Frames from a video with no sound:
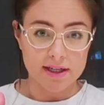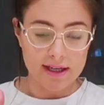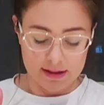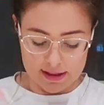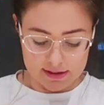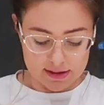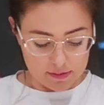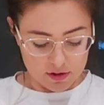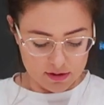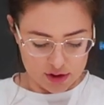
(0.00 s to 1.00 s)
gonna eat this,
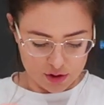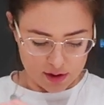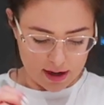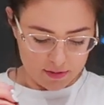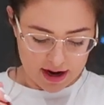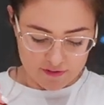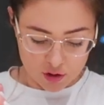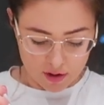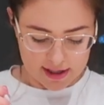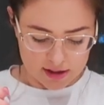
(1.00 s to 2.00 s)
I'm gonna enjoy it, I'm gonna have a
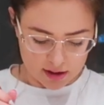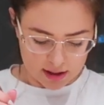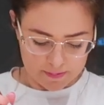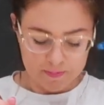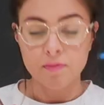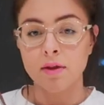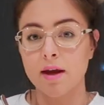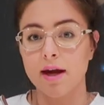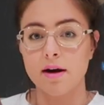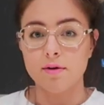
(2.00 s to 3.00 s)
great time,
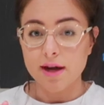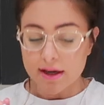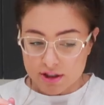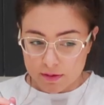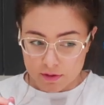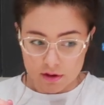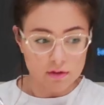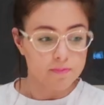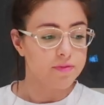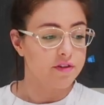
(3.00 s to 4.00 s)
and I'll catch up with
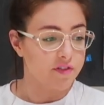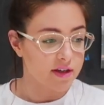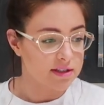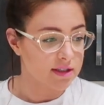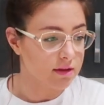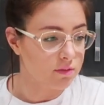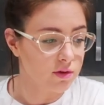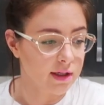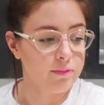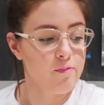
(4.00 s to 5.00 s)
you first thing in the
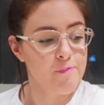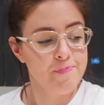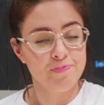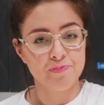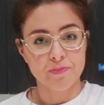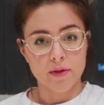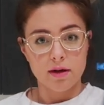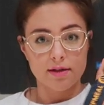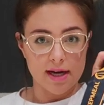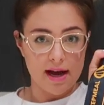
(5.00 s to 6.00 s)
morning
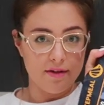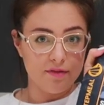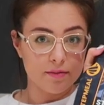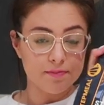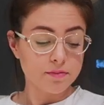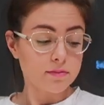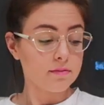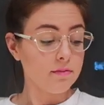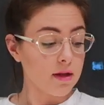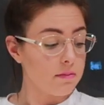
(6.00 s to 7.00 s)
to have
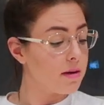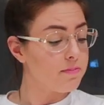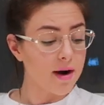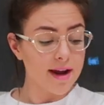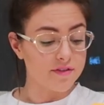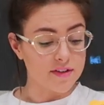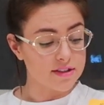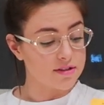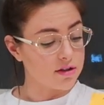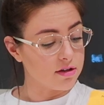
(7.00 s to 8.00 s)
my
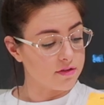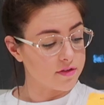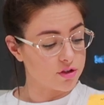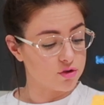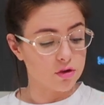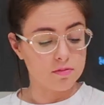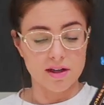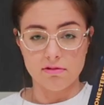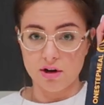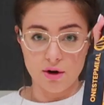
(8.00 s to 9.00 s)
breakfast of
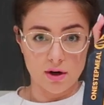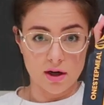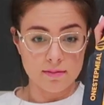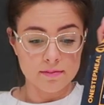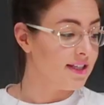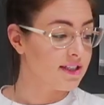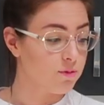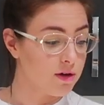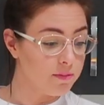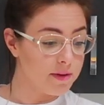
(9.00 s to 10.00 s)
strawberry granola. This
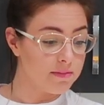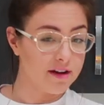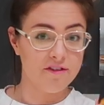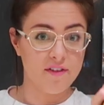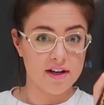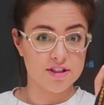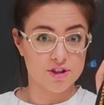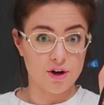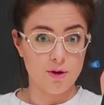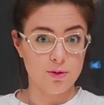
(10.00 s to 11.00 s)
will be my
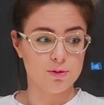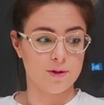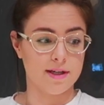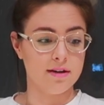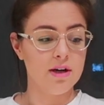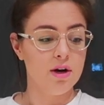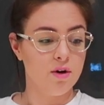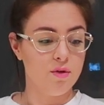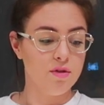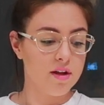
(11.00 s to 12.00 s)
first cold one.
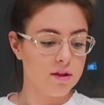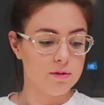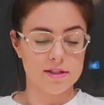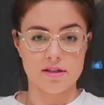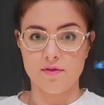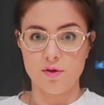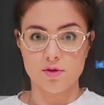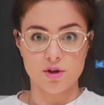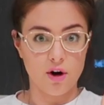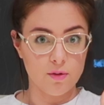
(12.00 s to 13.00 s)
All the other ones have
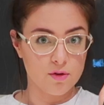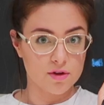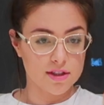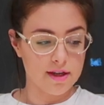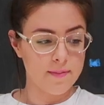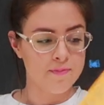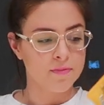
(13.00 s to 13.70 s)
used hot water.